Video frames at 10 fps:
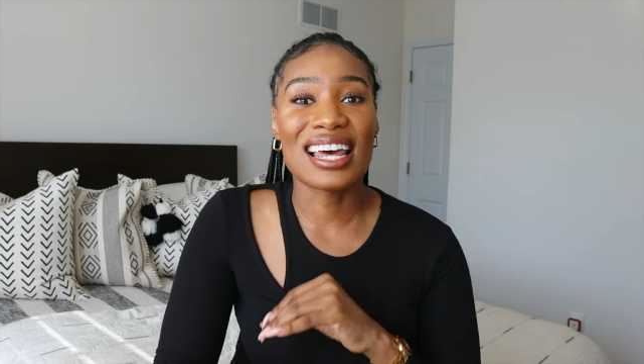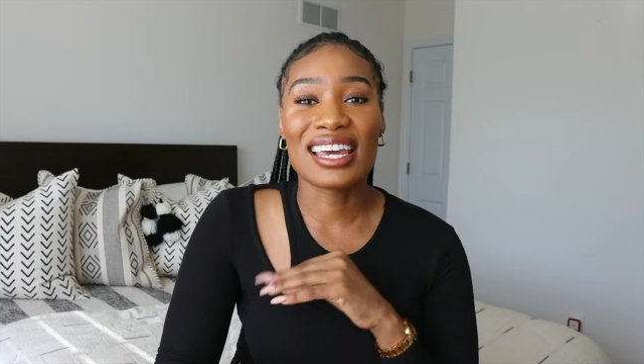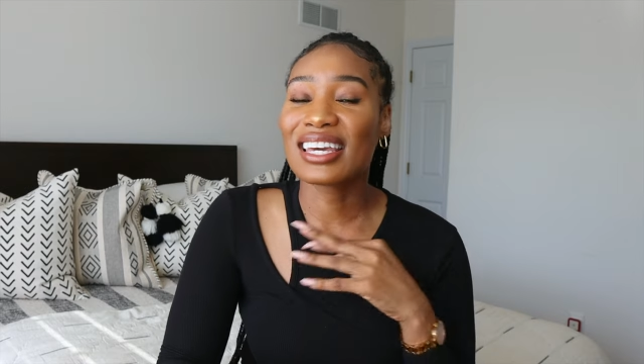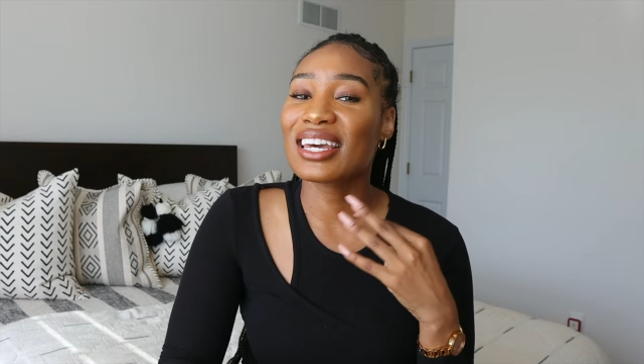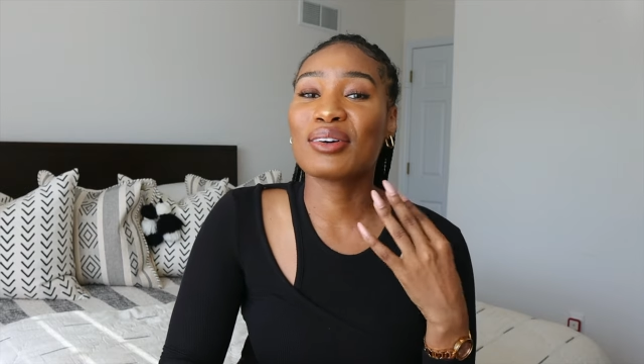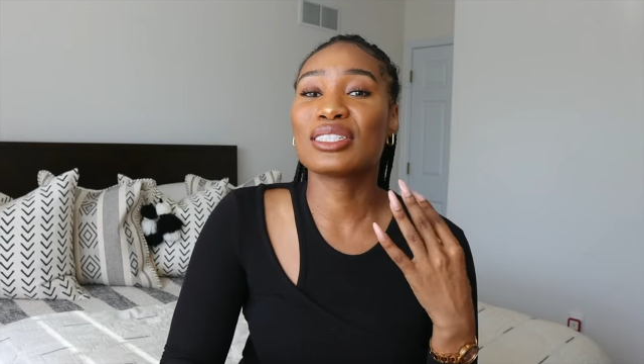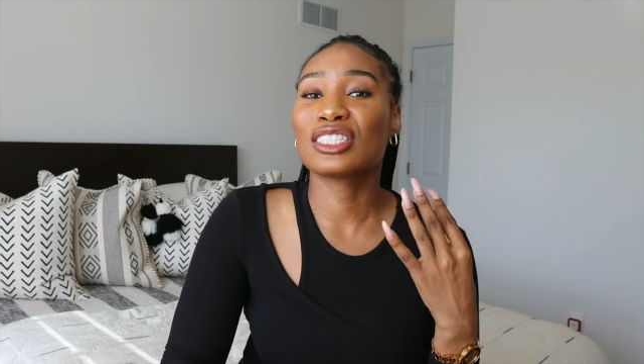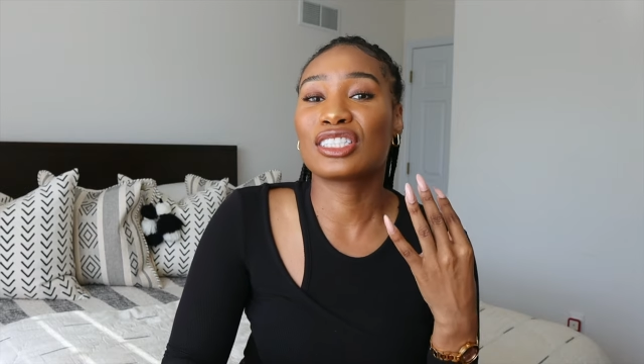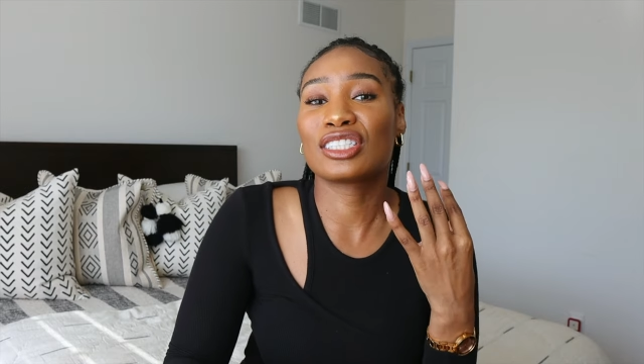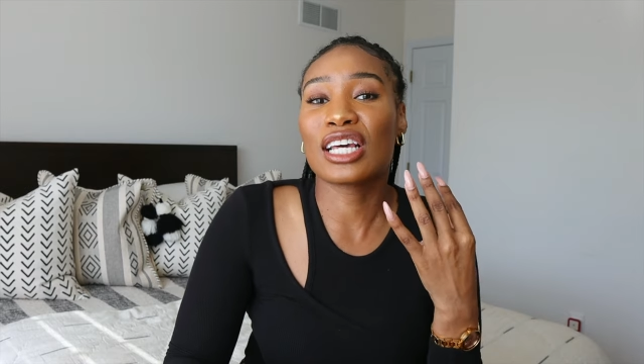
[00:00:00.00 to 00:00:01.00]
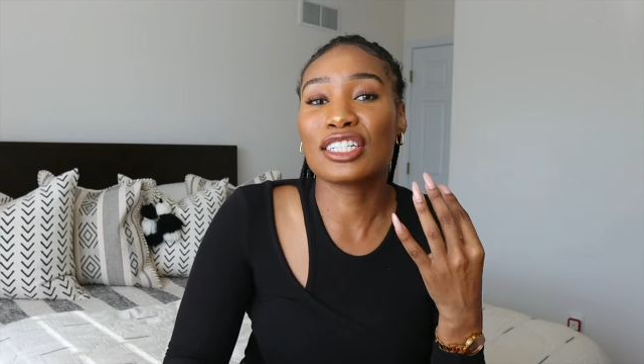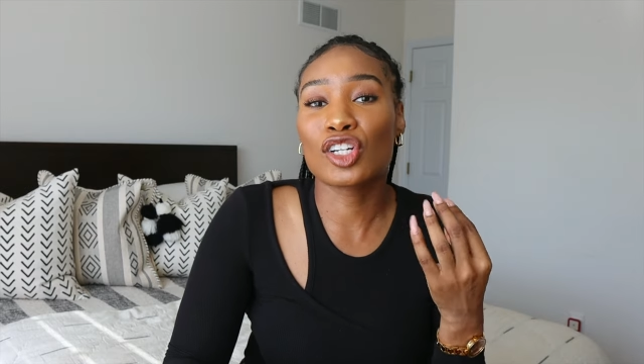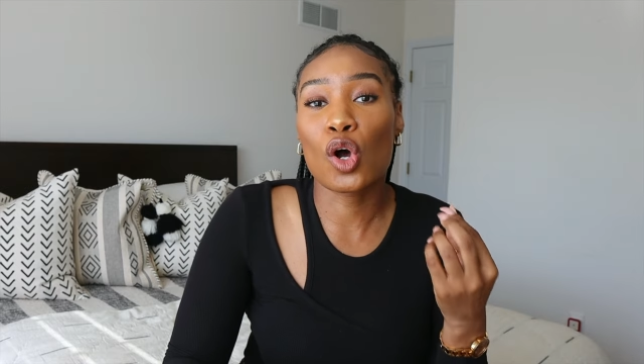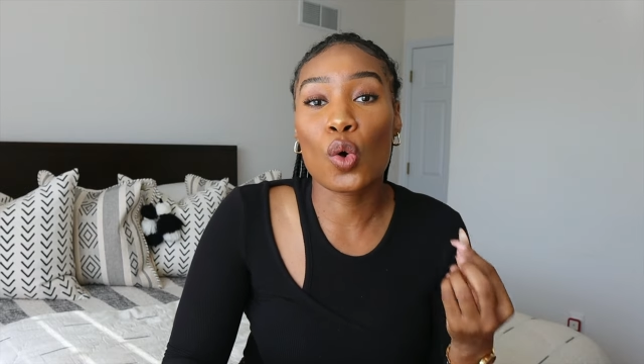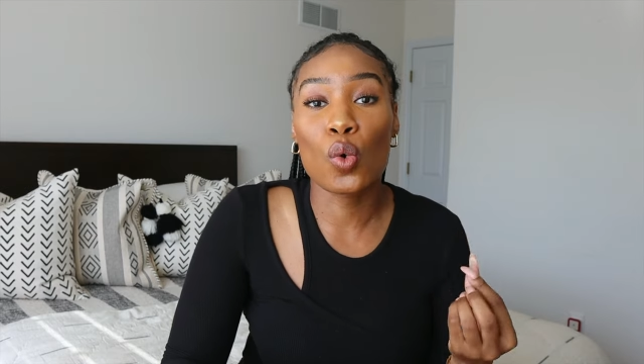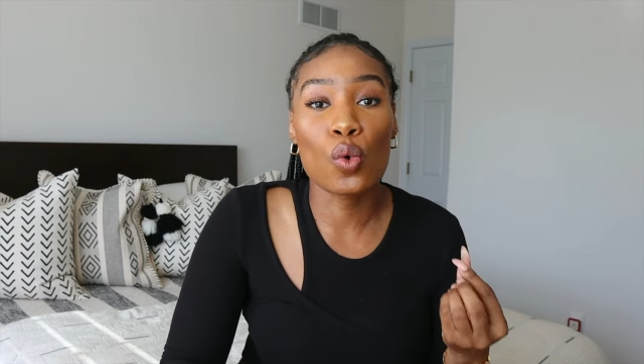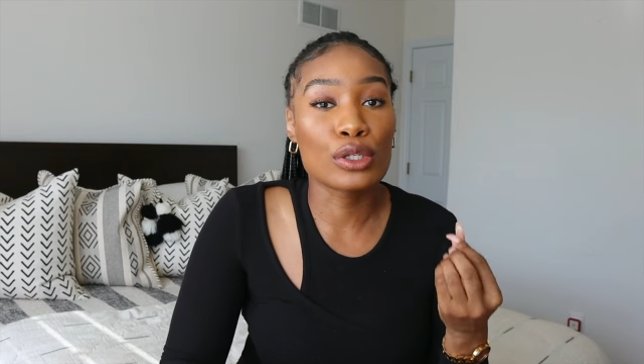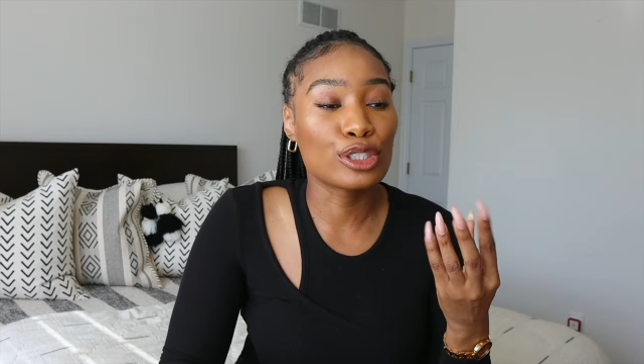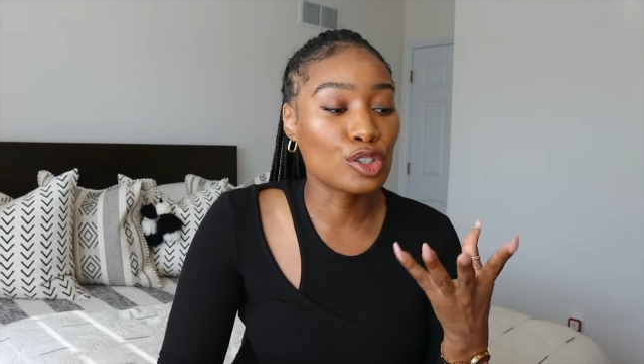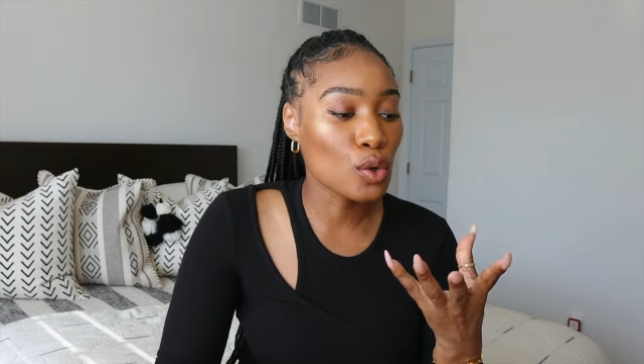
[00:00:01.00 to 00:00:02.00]
Like, it was just such a
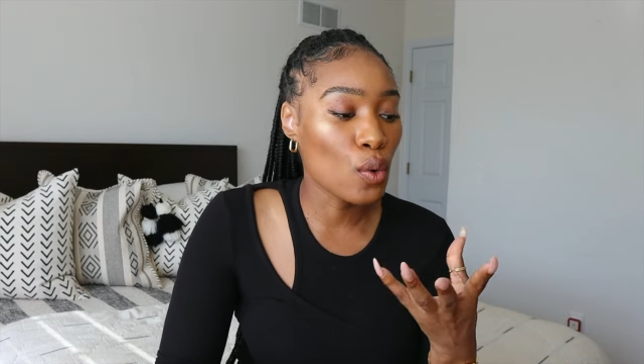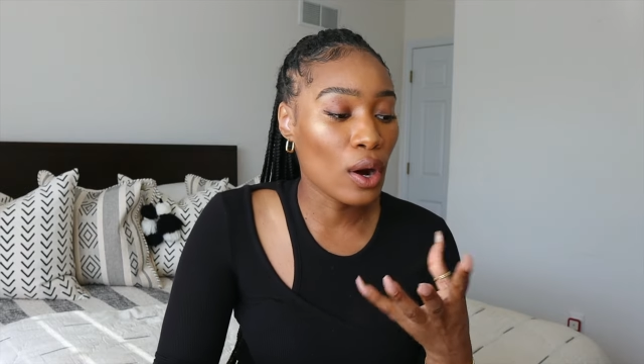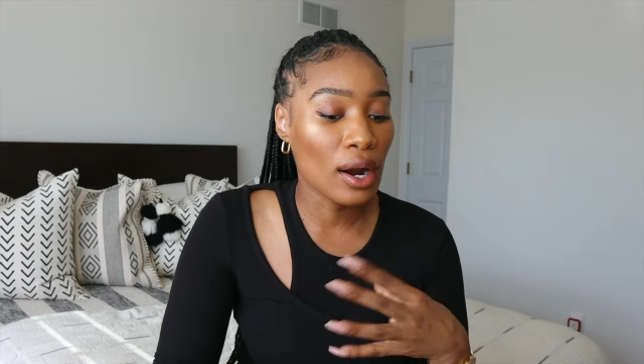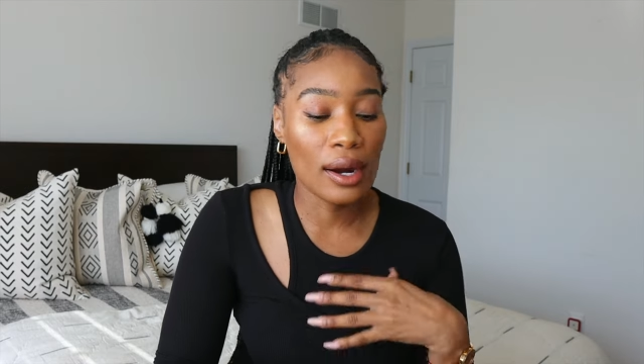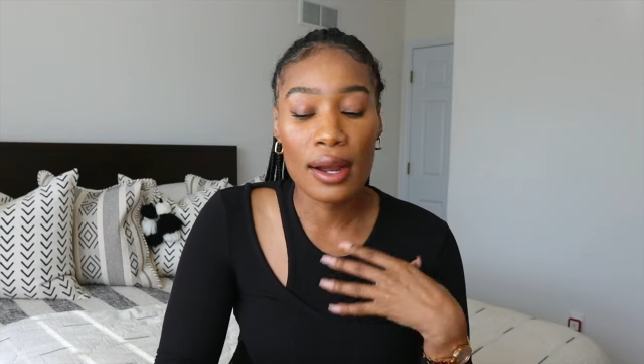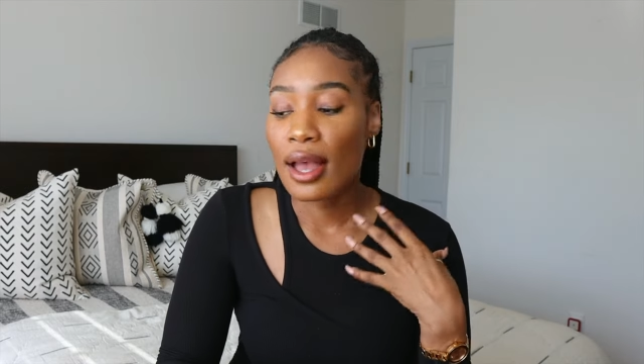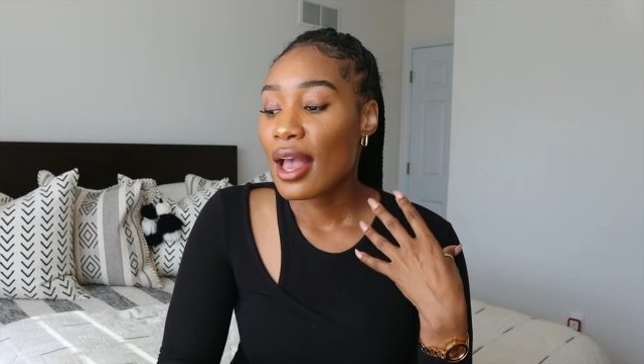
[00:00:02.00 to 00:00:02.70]
cool store.